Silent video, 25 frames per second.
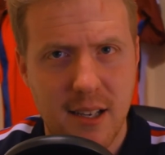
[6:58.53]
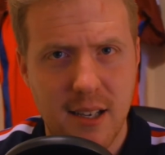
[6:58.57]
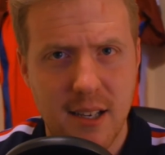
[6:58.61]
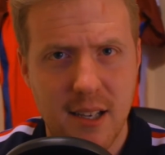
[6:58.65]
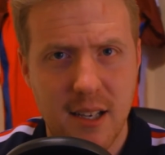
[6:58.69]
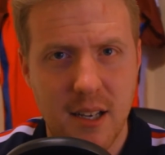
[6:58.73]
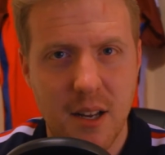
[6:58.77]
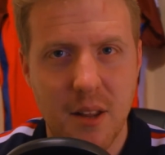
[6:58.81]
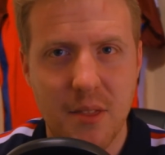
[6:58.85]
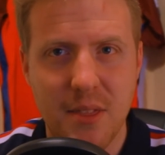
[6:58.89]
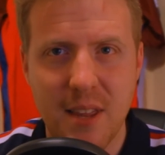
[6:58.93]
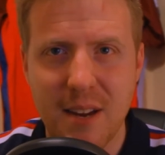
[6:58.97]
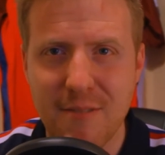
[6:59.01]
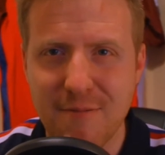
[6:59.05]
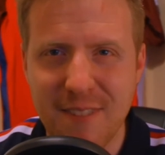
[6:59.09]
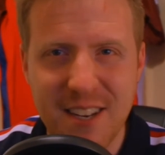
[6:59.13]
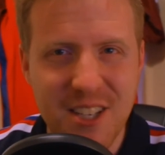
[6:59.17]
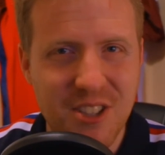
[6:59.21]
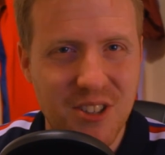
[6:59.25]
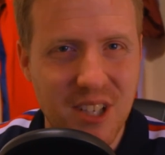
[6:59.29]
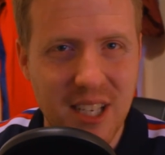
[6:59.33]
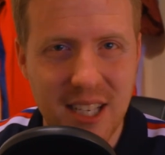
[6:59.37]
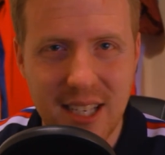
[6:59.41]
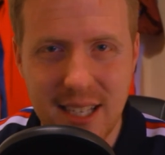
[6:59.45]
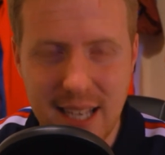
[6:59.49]

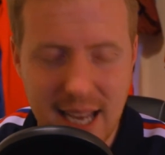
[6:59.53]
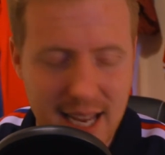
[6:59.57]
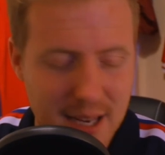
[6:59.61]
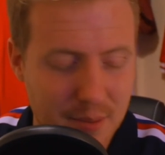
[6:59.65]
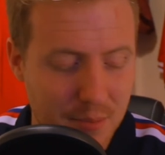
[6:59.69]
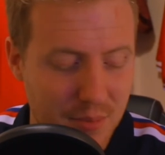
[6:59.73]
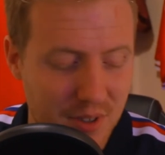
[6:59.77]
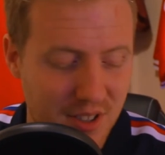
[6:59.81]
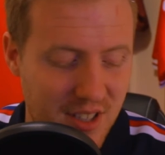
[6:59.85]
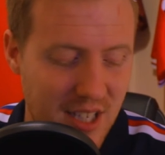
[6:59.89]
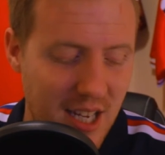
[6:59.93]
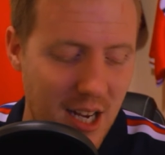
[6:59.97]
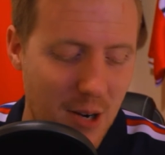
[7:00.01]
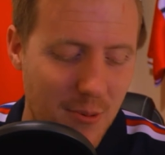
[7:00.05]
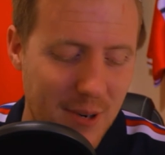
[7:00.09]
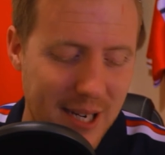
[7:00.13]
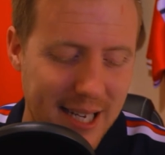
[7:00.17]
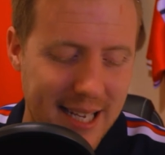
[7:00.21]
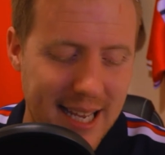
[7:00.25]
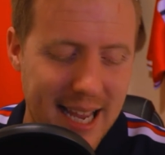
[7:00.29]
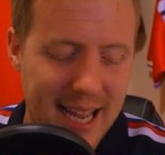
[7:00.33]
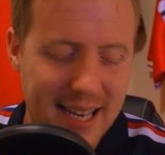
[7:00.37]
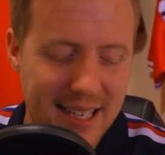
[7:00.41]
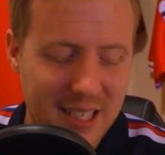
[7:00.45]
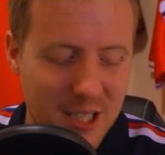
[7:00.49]
Their recent games,
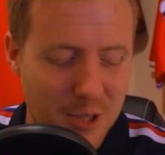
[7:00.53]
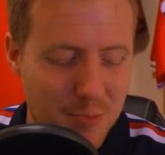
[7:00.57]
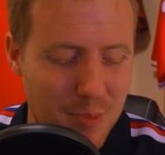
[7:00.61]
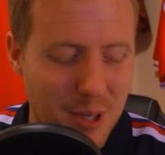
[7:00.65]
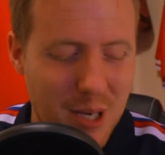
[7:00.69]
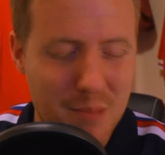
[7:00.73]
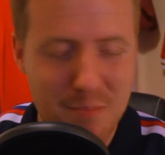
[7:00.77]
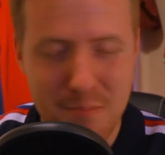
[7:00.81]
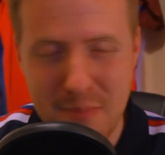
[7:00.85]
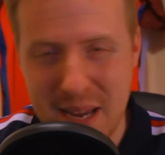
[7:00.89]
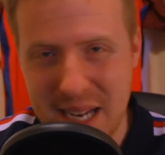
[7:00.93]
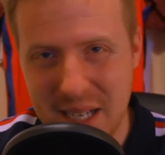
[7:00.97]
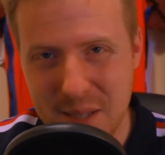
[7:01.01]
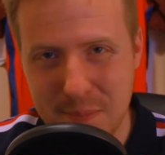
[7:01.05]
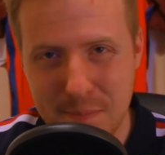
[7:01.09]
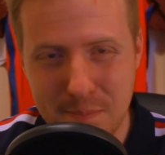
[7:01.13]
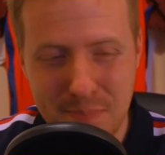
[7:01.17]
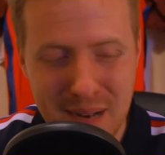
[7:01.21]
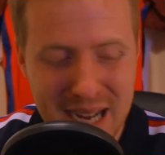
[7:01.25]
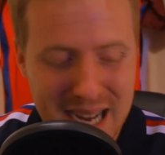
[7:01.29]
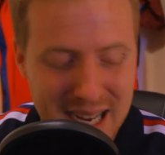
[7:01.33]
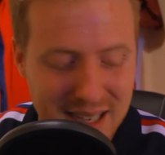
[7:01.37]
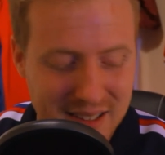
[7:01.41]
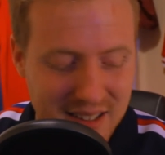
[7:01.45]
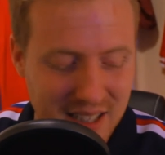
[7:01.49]
though, again, it's been a
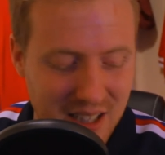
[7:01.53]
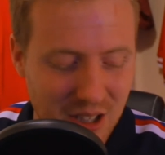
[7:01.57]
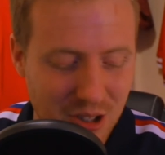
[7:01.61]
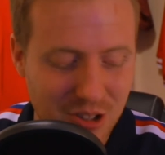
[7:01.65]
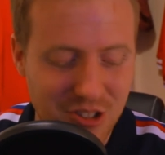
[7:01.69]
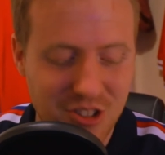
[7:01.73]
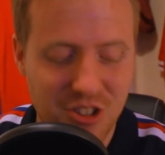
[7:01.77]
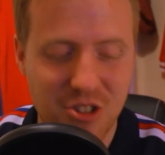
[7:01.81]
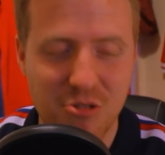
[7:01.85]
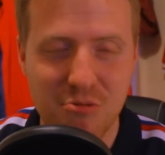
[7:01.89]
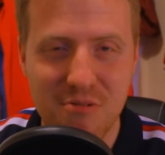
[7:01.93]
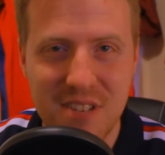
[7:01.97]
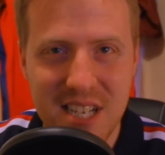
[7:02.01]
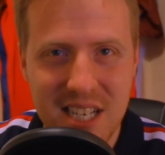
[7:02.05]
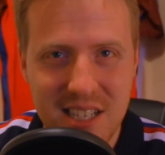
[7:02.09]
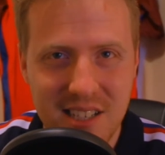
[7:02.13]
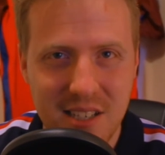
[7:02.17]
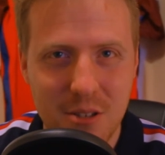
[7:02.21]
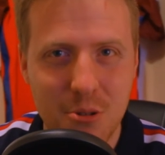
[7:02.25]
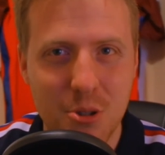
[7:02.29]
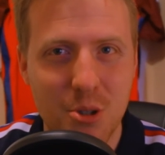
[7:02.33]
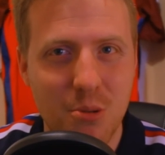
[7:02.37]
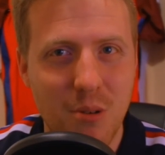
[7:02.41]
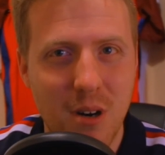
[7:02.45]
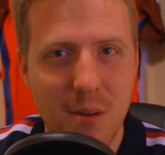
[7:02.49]
mixed bag. They lost
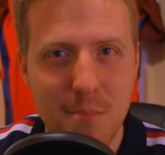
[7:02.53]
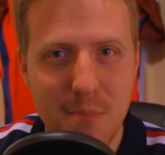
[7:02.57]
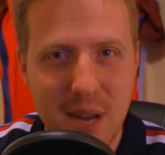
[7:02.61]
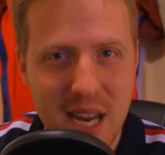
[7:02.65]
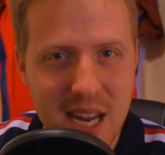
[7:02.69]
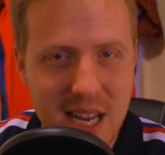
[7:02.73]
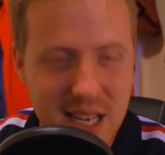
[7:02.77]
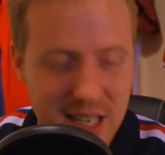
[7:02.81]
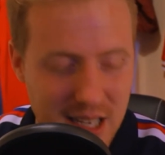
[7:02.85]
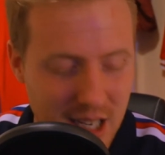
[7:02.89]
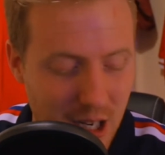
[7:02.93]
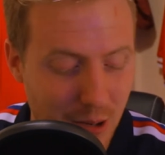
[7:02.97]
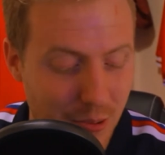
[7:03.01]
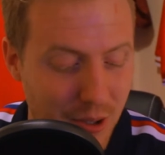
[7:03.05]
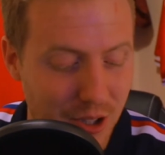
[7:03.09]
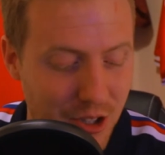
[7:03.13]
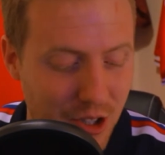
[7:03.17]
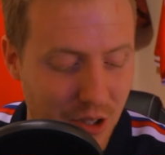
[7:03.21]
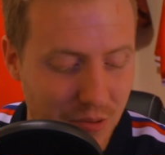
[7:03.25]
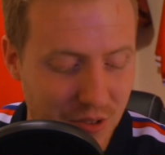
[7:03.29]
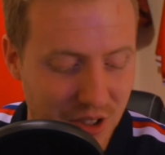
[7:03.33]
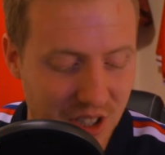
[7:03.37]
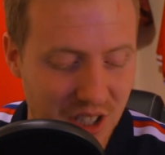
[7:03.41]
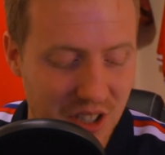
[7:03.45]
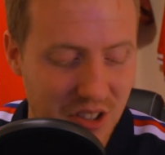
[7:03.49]
3-2 to Armenia,
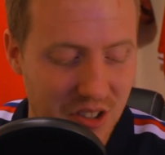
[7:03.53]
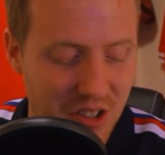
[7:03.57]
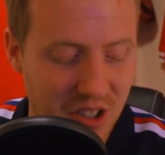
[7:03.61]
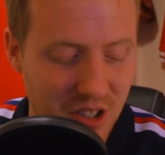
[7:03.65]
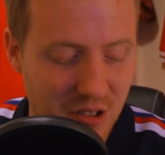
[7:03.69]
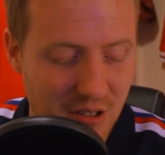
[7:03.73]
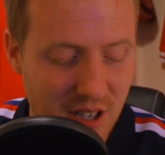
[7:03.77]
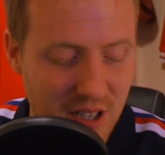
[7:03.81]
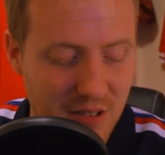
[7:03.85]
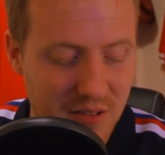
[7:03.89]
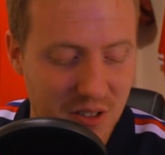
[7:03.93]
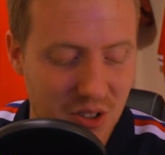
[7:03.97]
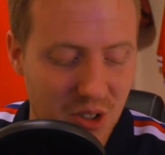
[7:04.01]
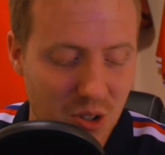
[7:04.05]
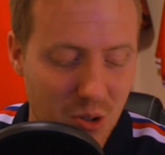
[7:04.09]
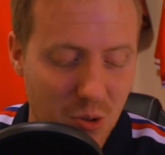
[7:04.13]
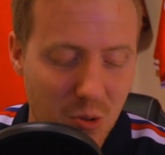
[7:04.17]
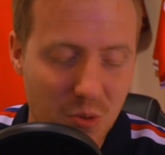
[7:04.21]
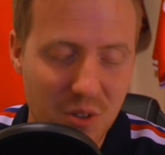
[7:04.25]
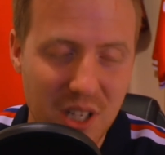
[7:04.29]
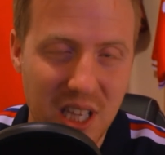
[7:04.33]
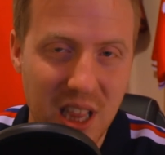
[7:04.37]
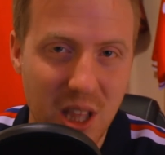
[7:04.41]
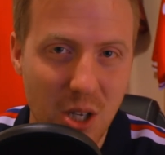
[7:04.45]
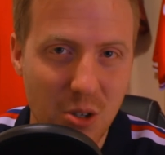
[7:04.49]
which obviously isn't a great
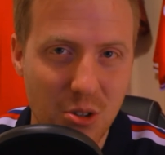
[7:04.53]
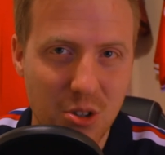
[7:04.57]
result.